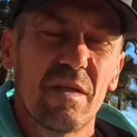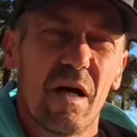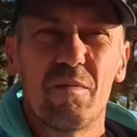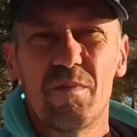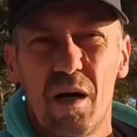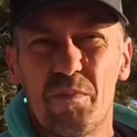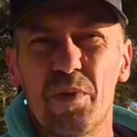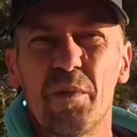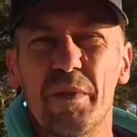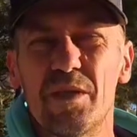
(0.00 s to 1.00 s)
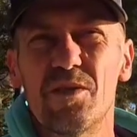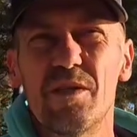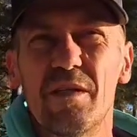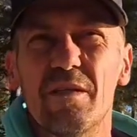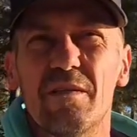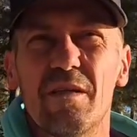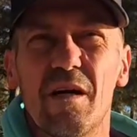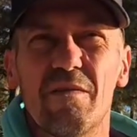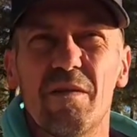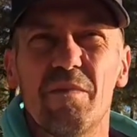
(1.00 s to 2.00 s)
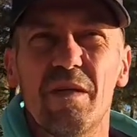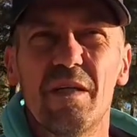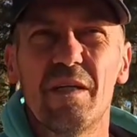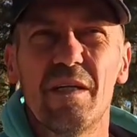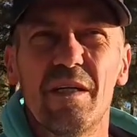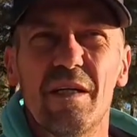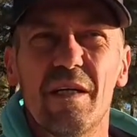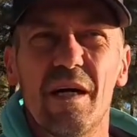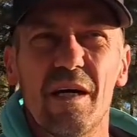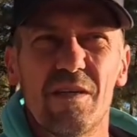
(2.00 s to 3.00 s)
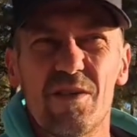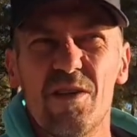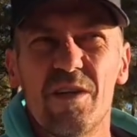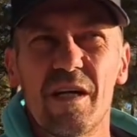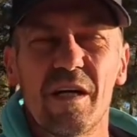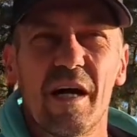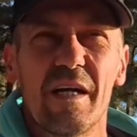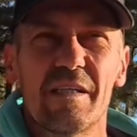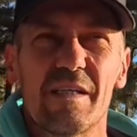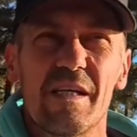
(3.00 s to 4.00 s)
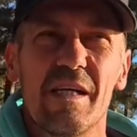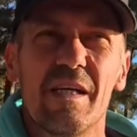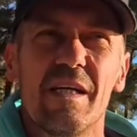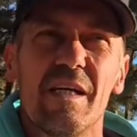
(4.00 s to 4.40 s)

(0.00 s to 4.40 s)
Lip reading: I'll put a picture in of him so you can kind of see.